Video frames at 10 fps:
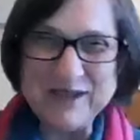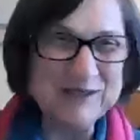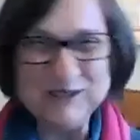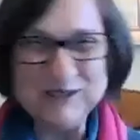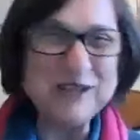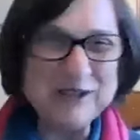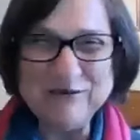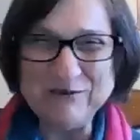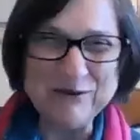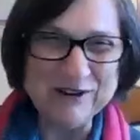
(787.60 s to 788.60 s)
looking
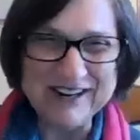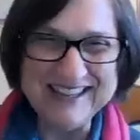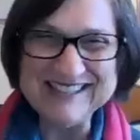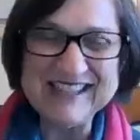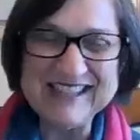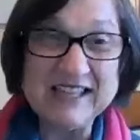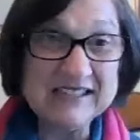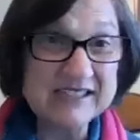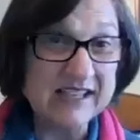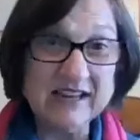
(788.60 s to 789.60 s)
for, I guess,
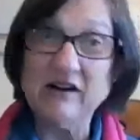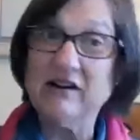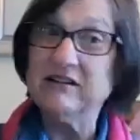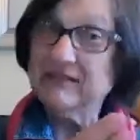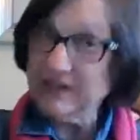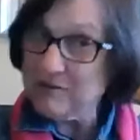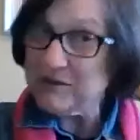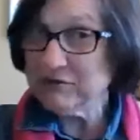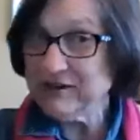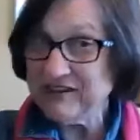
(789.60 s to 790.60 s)
things that are coming
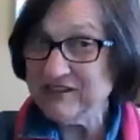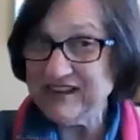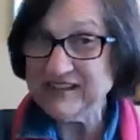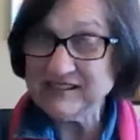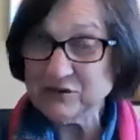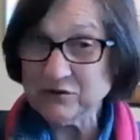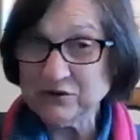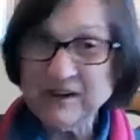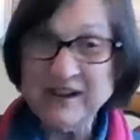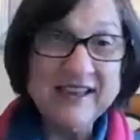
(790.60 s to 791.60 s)
around the next corner